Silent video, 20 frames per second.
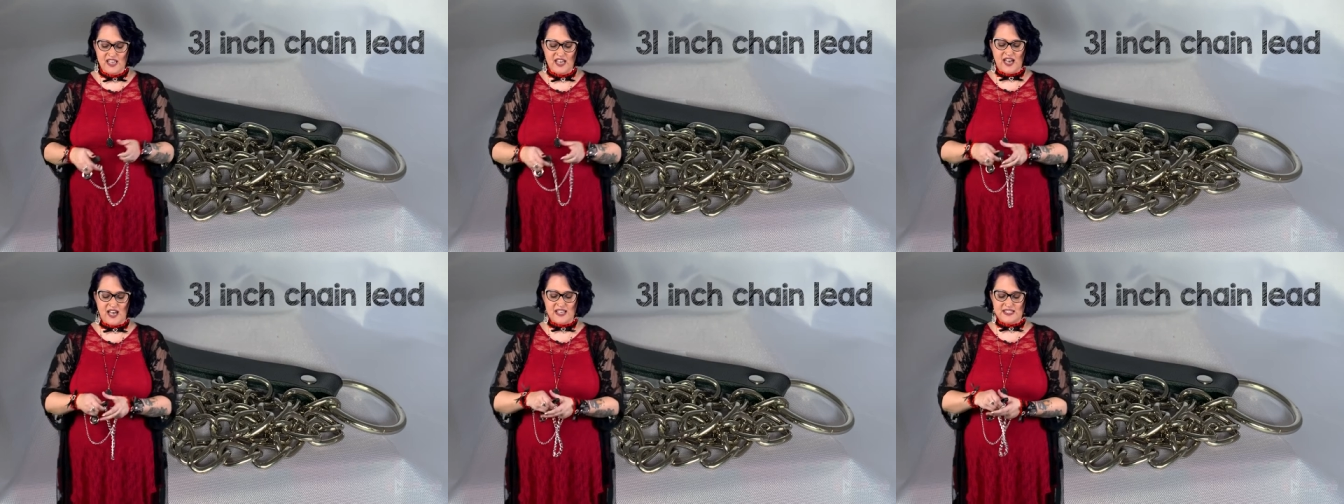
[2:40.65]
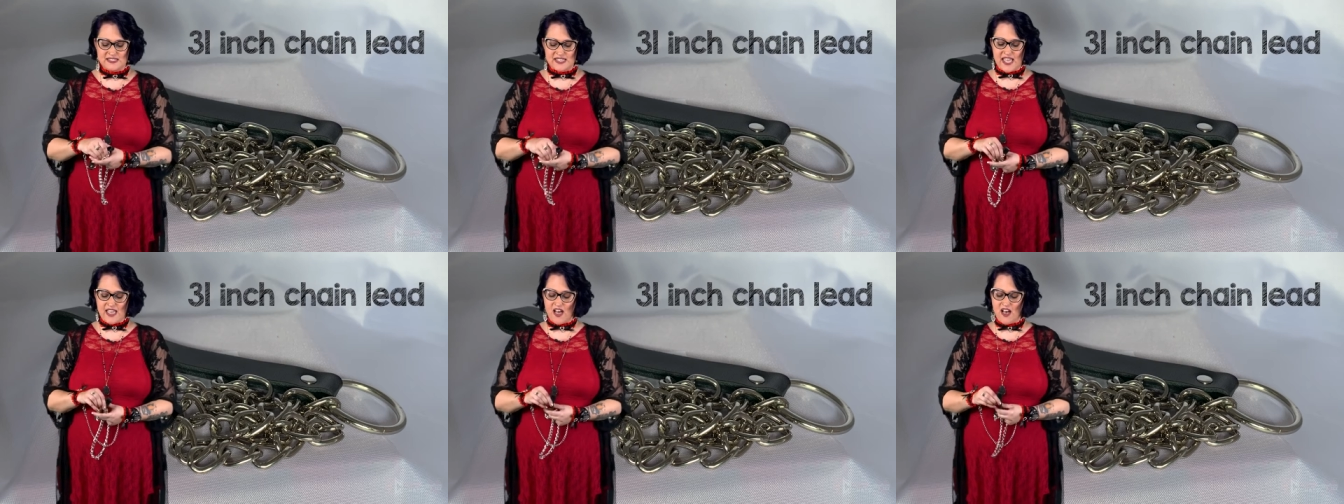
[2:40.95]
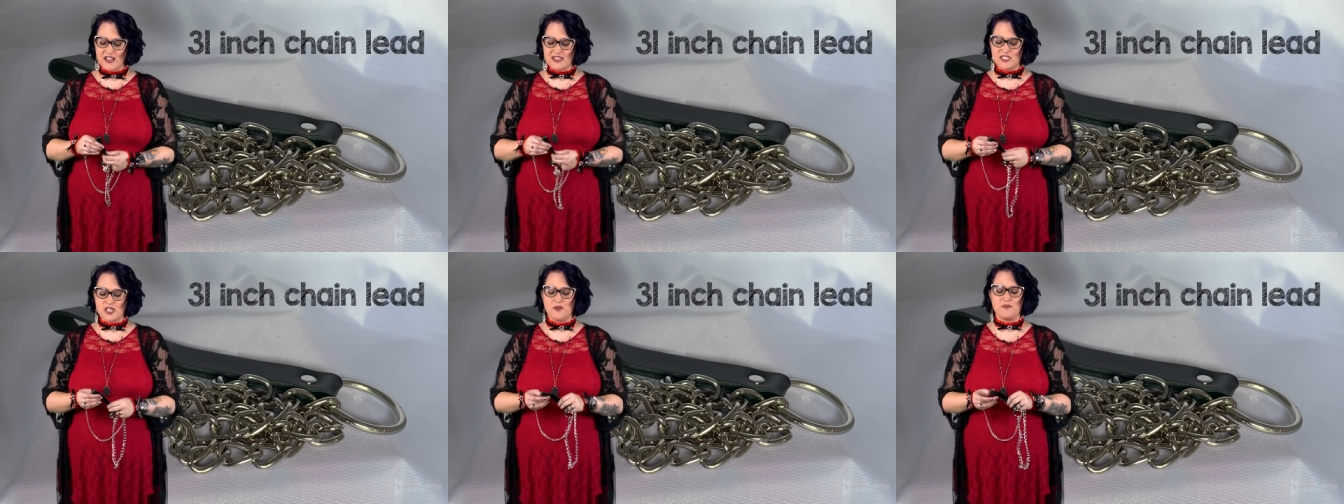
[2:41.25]
I say
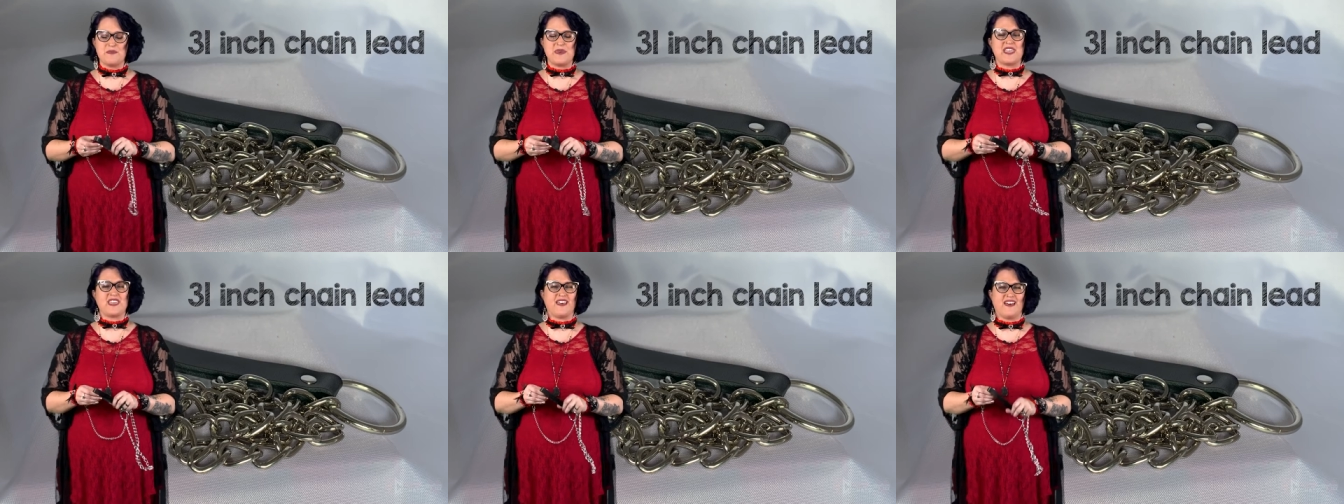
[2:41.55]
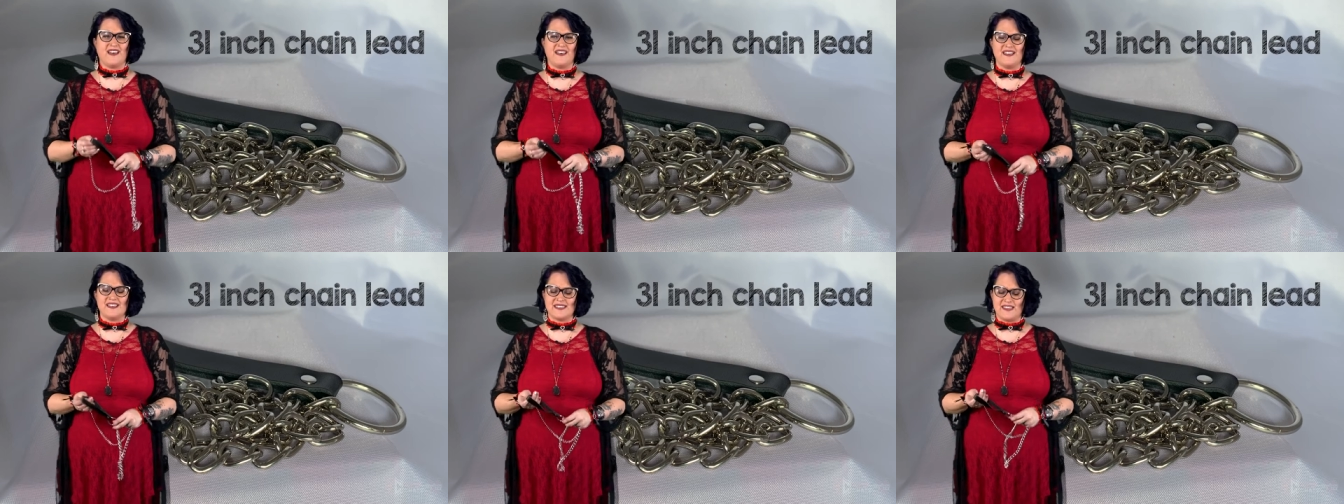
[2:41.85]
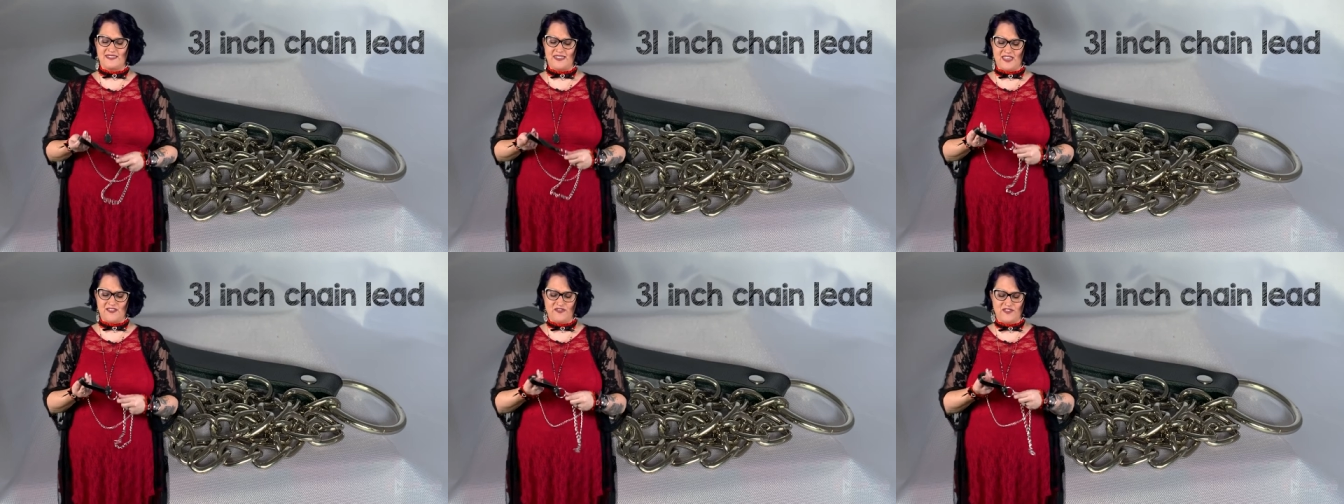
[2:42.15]
awesome
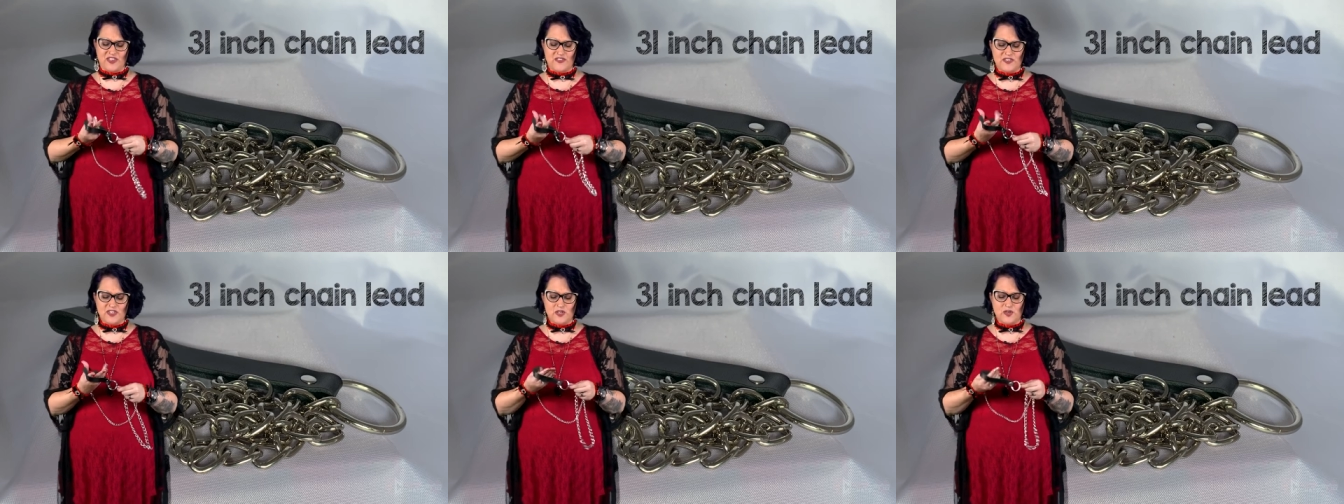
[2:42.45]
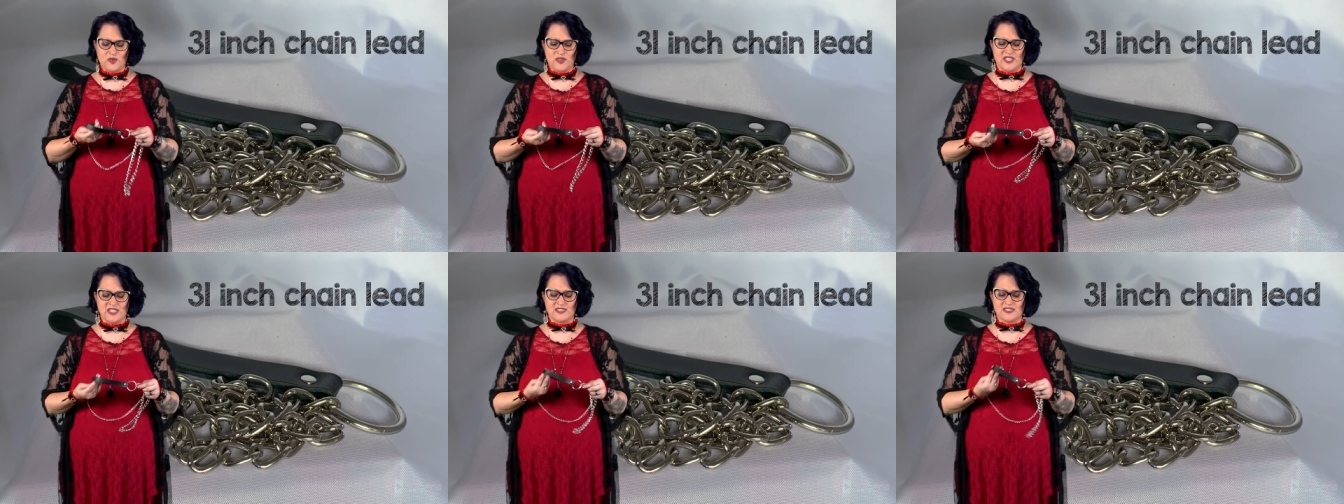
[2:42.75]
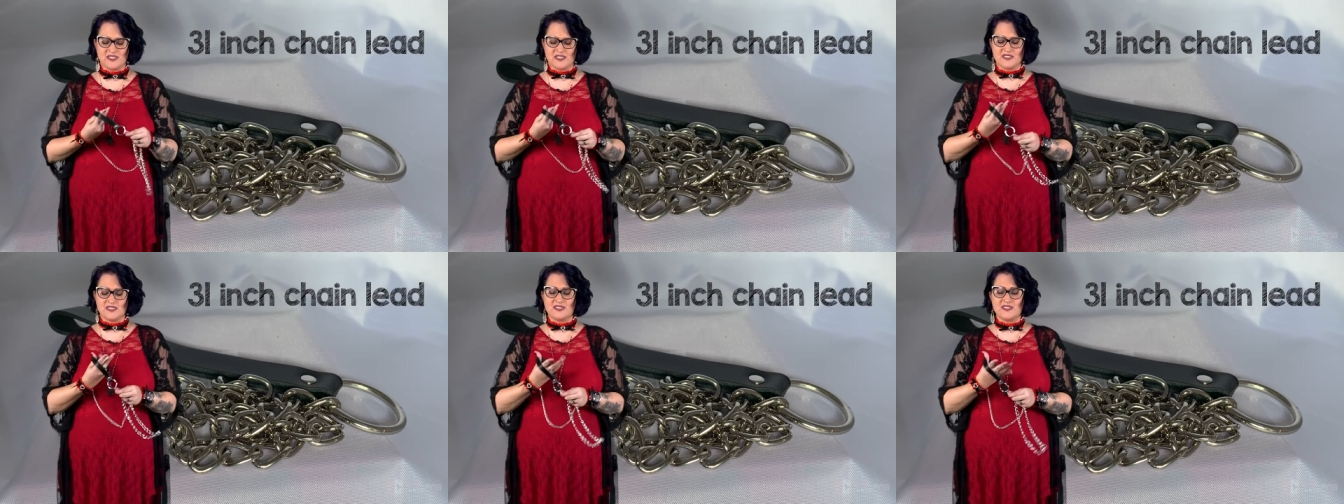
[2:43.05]
because they've given you
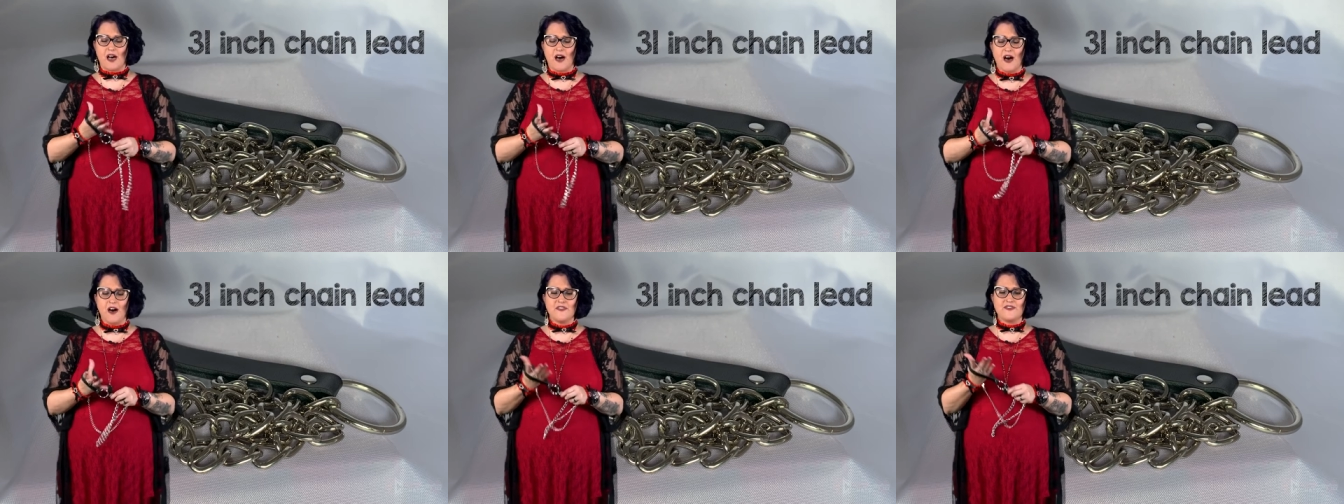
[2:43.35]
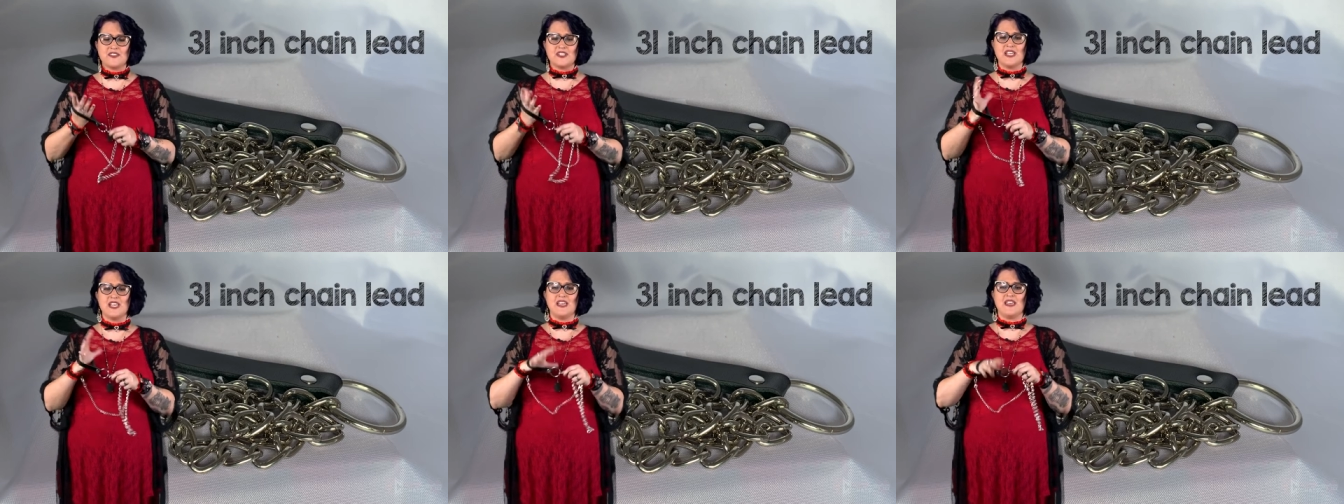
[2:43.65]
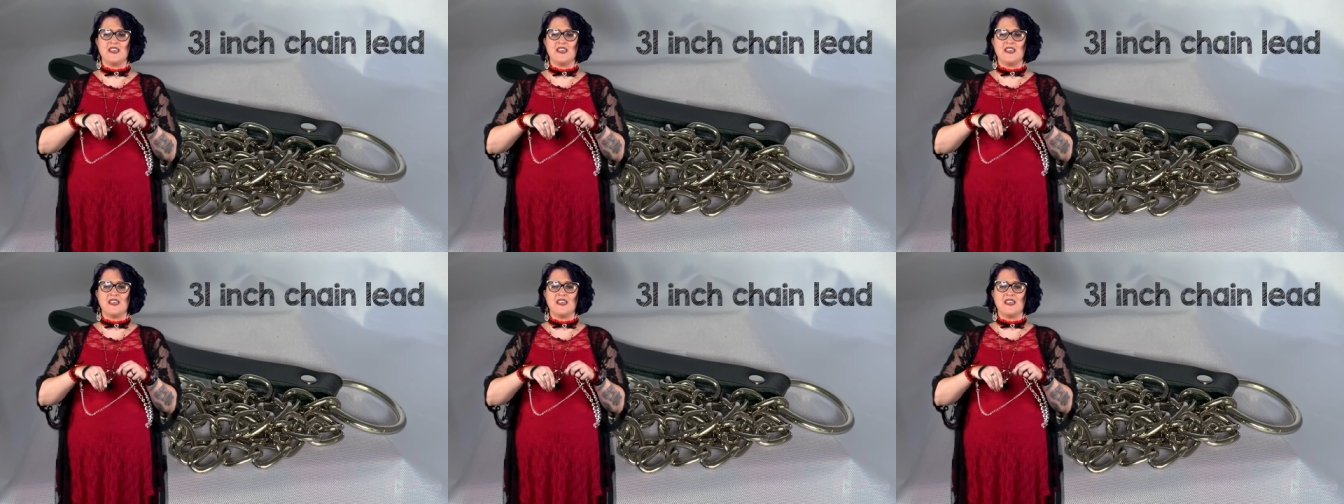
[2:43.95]
this soft,